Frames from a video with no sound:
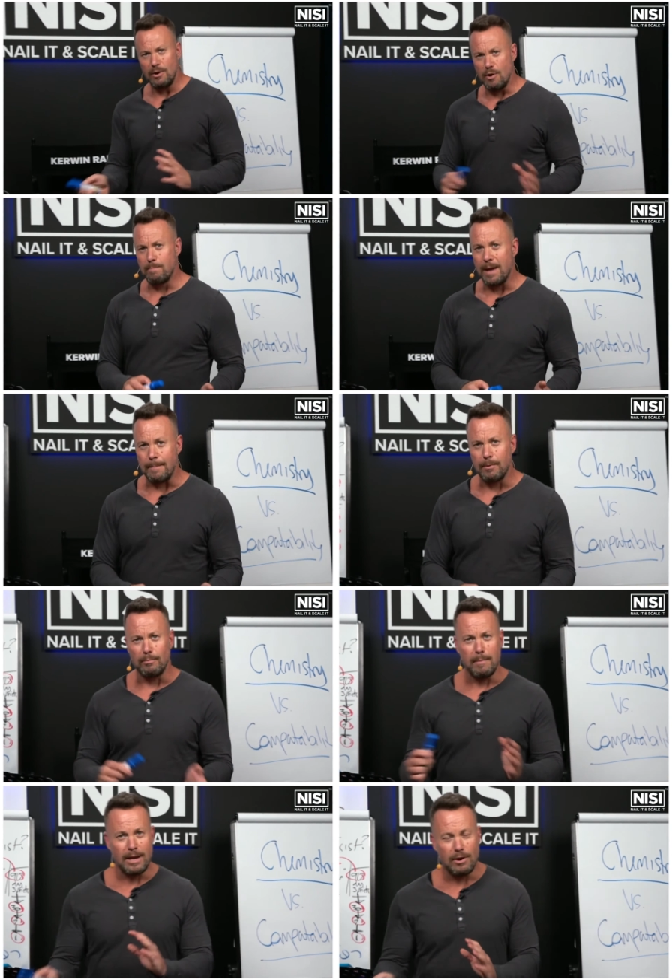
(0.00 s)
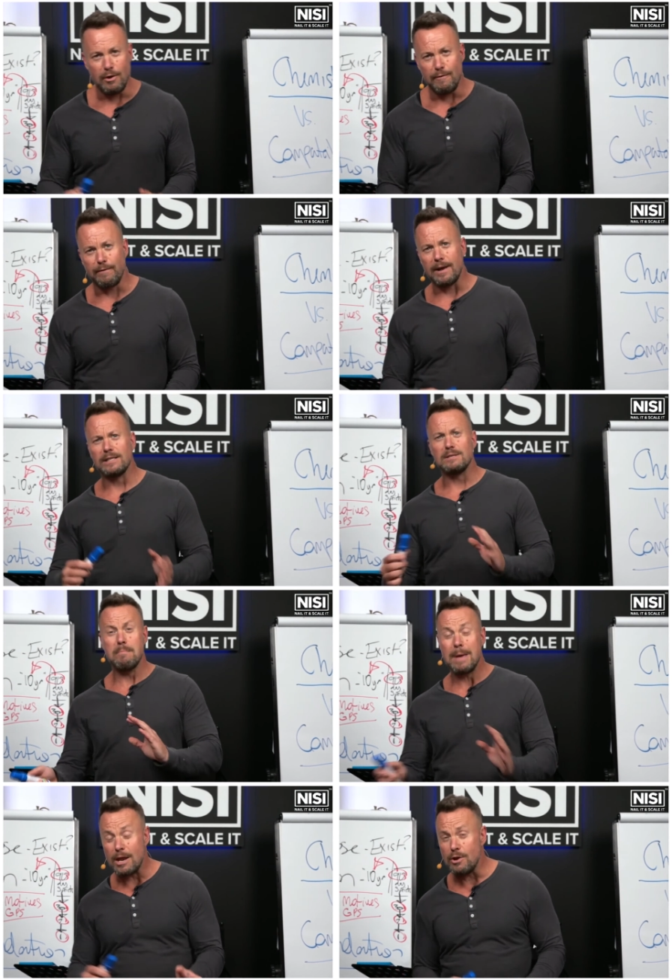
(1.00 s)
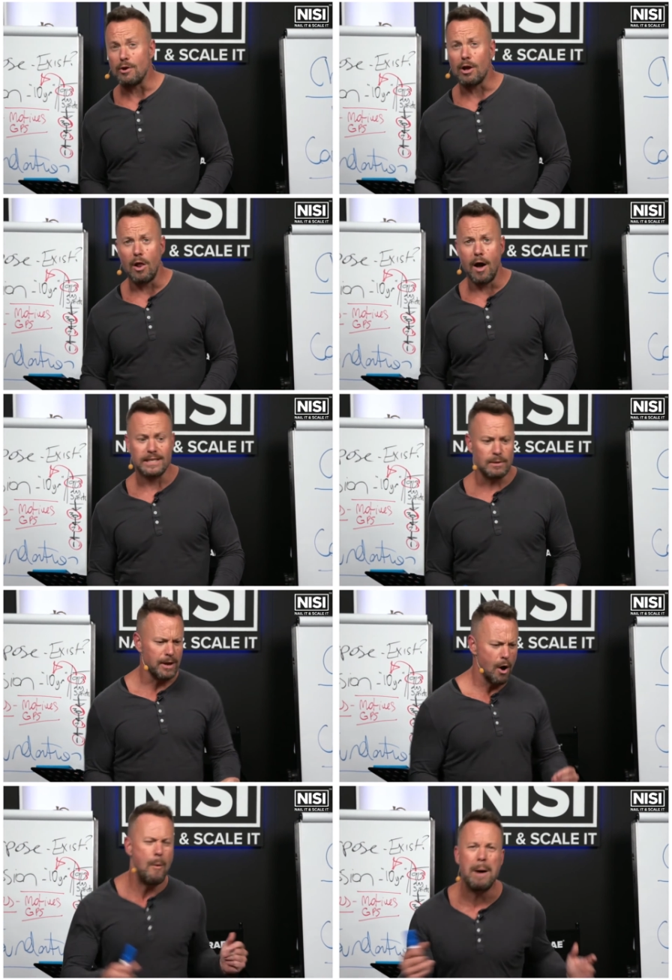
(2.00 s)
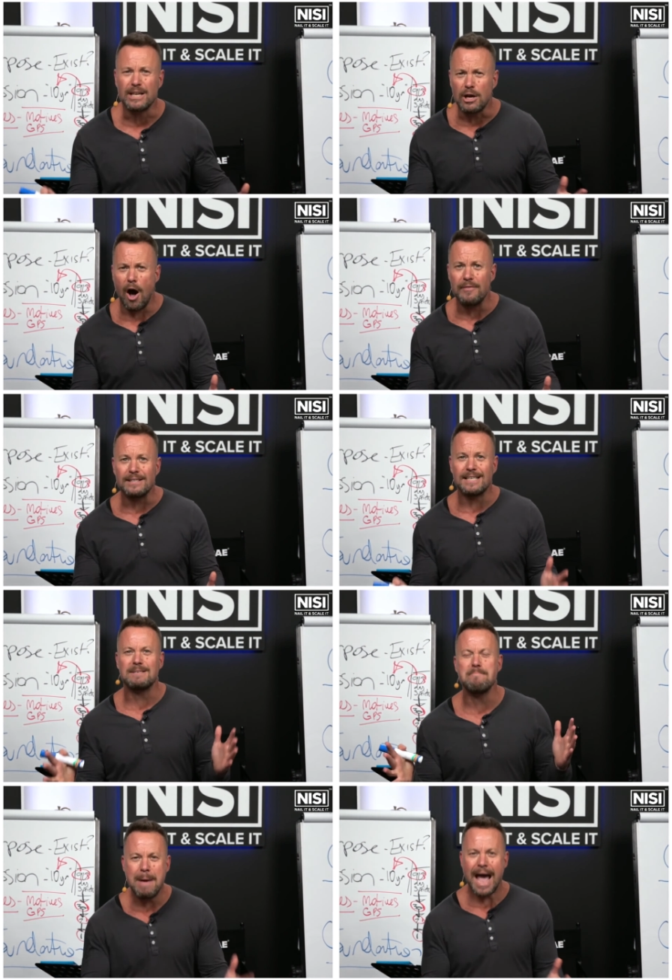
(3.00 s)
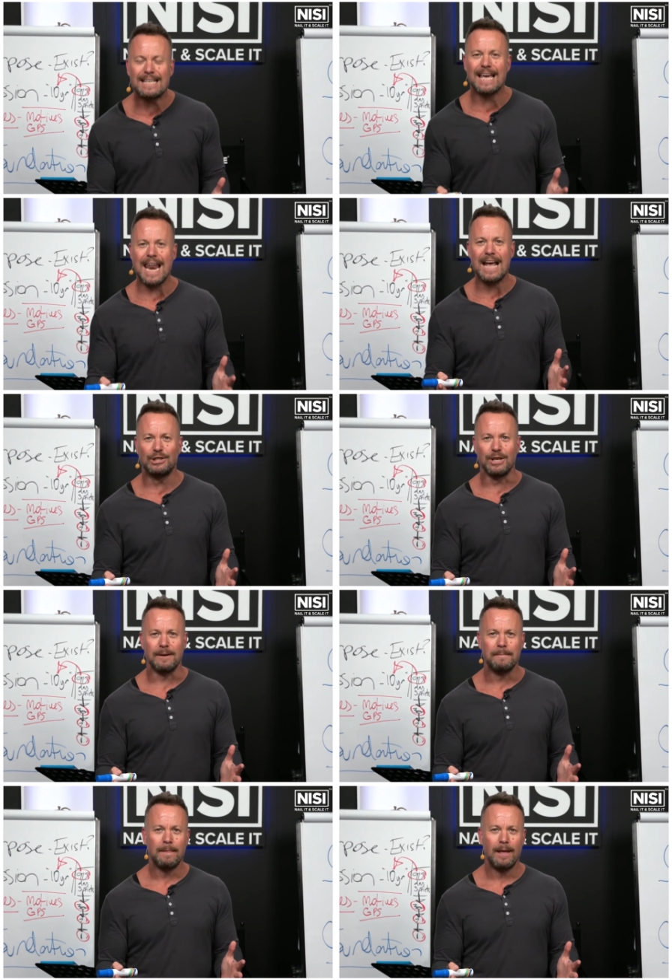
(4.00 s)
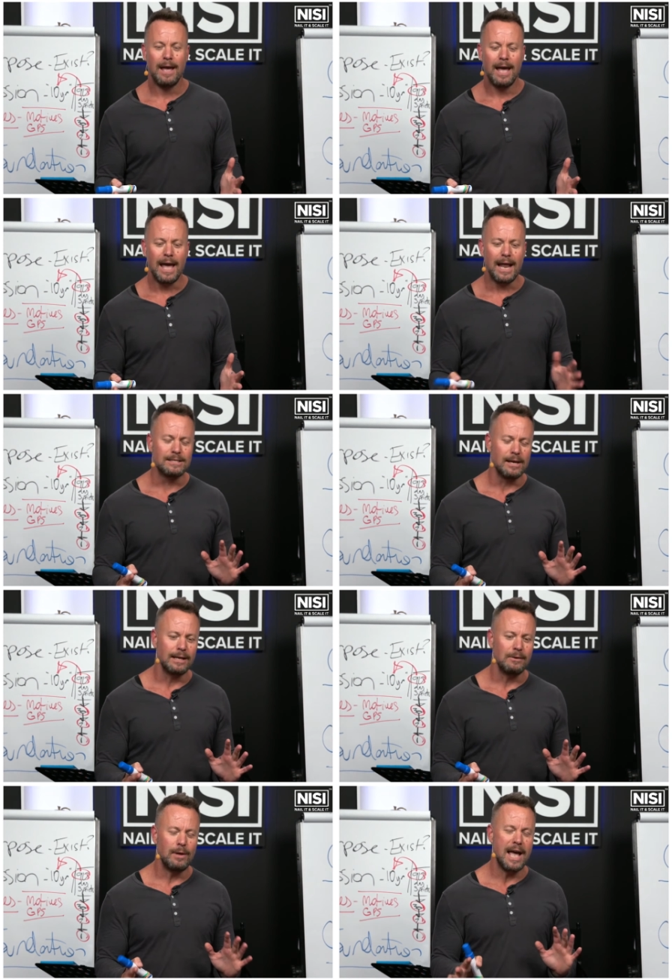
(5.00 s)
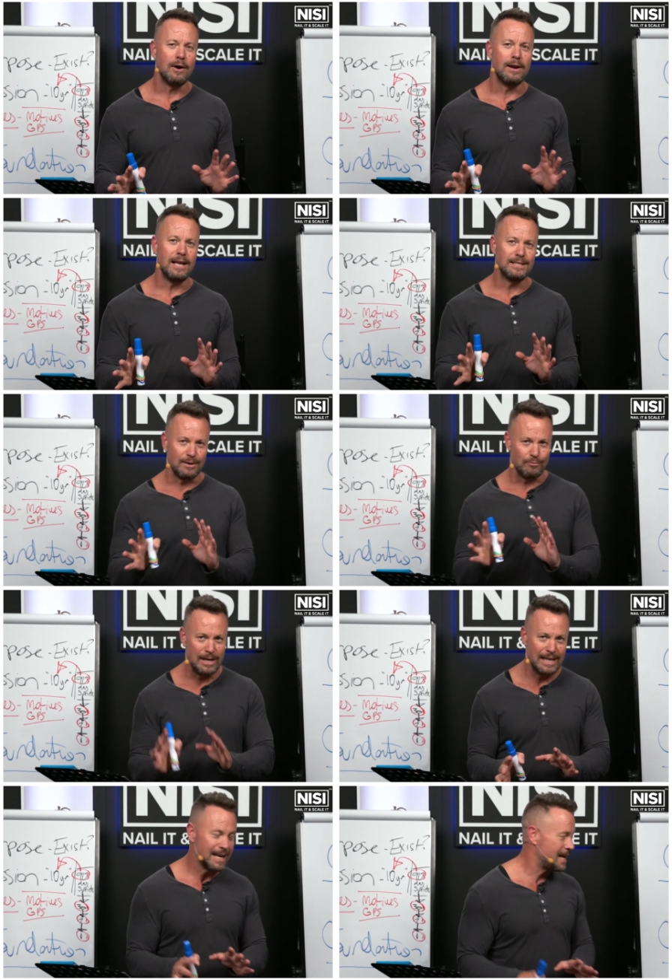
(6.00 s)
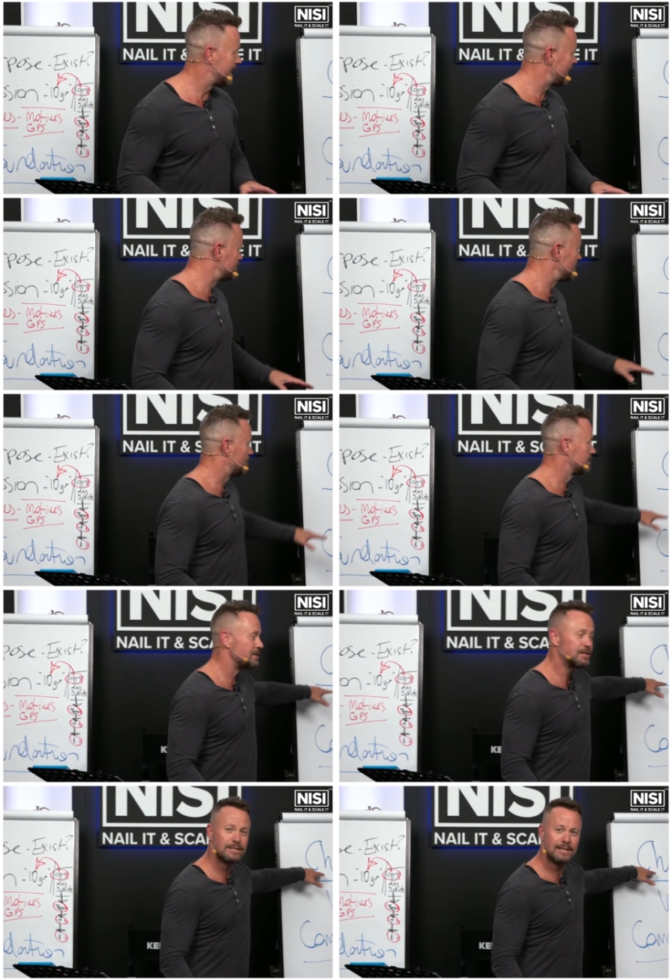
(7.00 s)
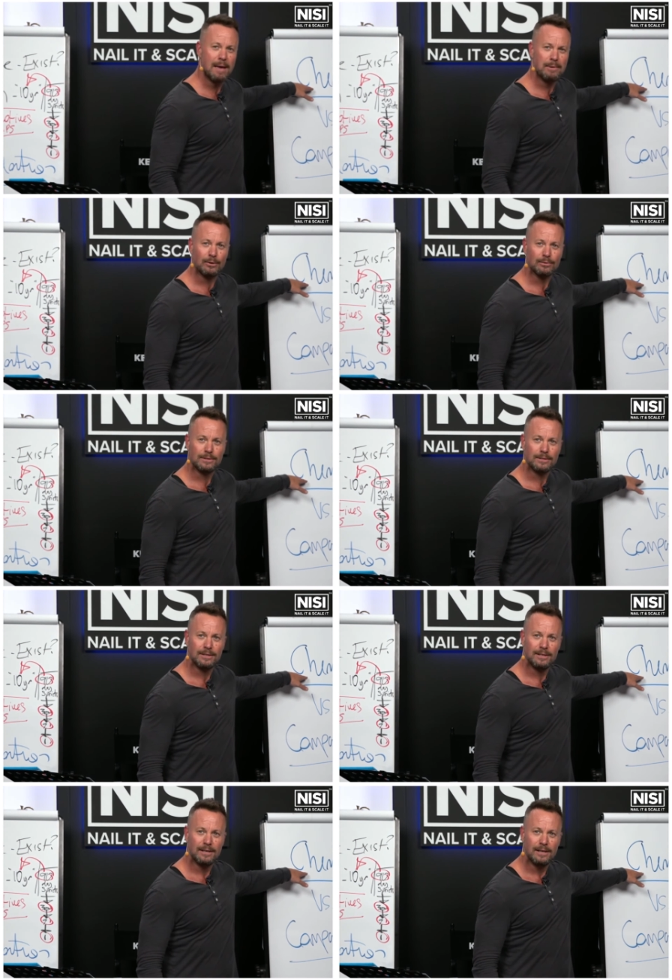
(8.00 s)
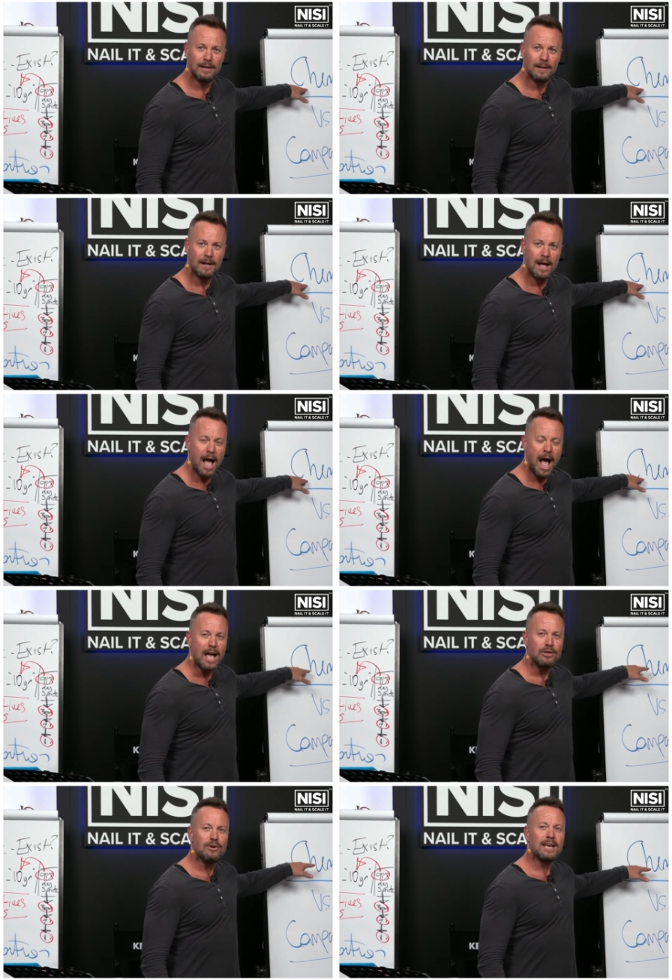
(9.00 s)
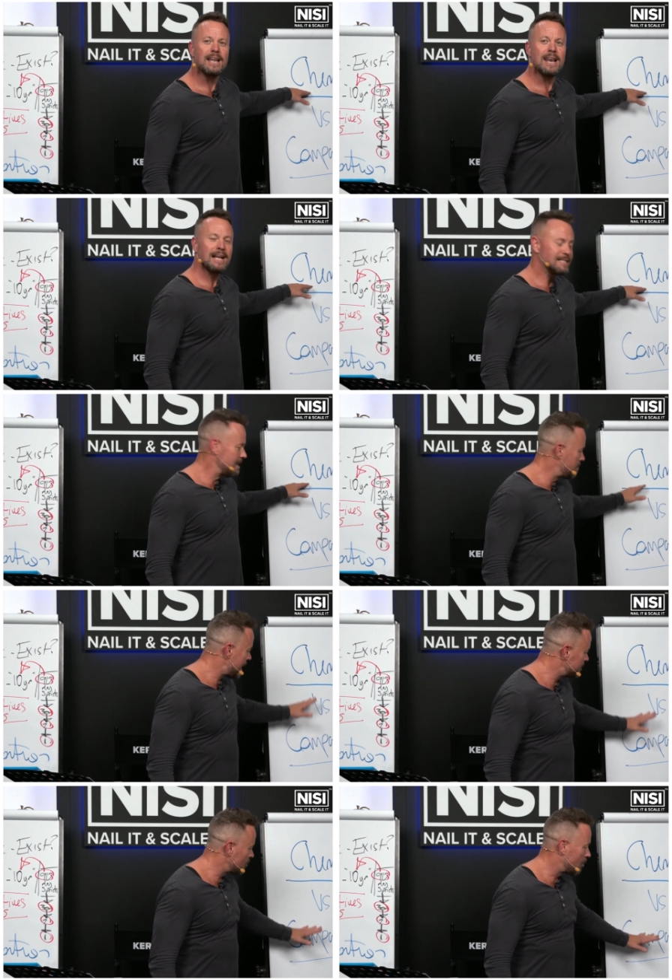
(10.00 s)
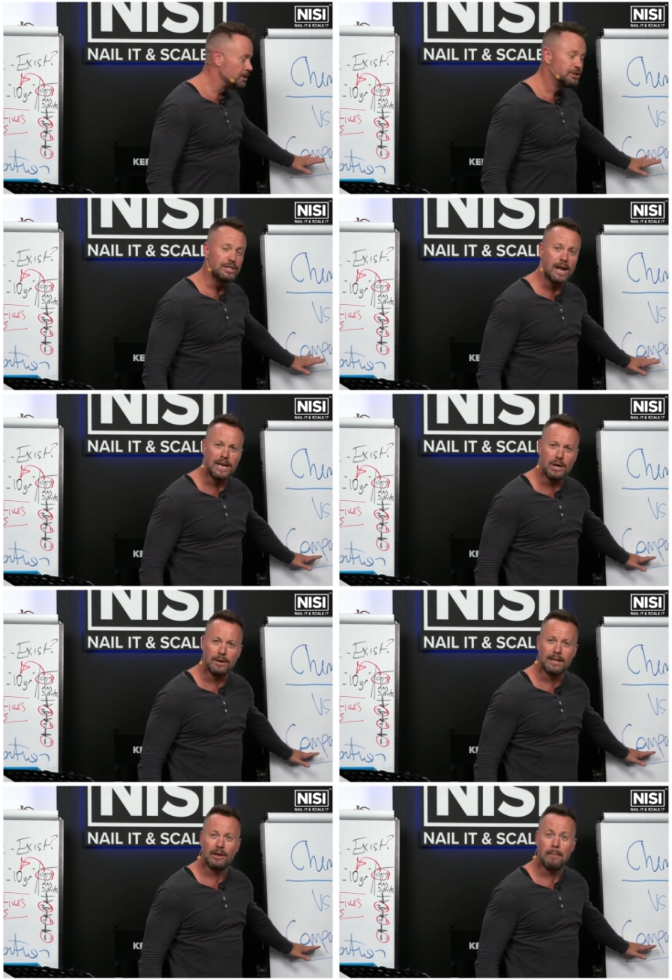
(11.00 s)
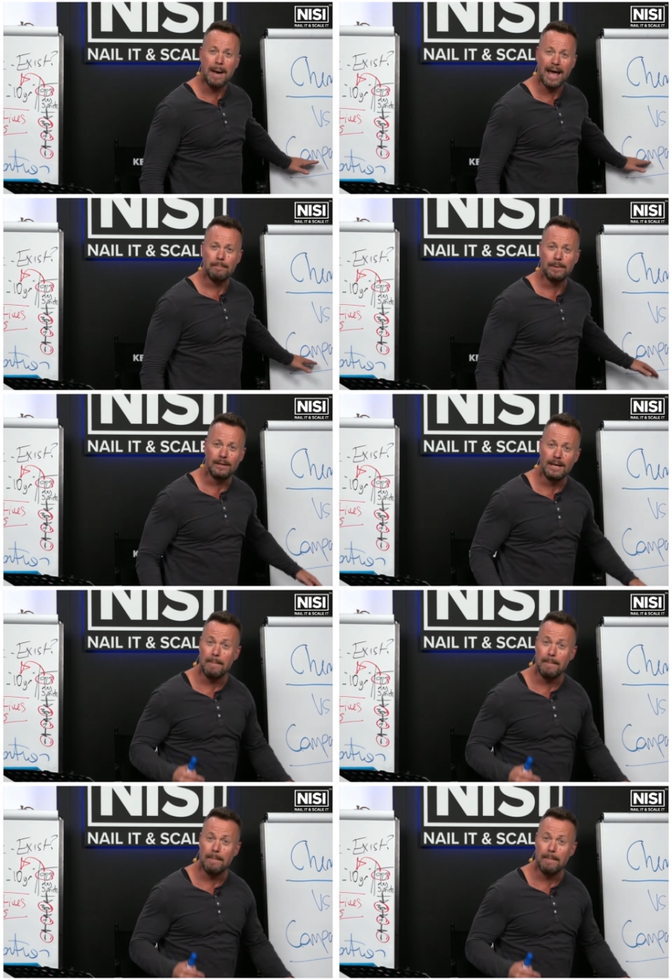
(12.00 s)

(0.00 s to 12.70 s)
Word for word: new people, meet new friends, meet new clients, and we go, oh my God, there's this mad connection. And it's like, well, hang on, is it really a connection or is it just chemicals? Are you connecting based on genuine compatibility,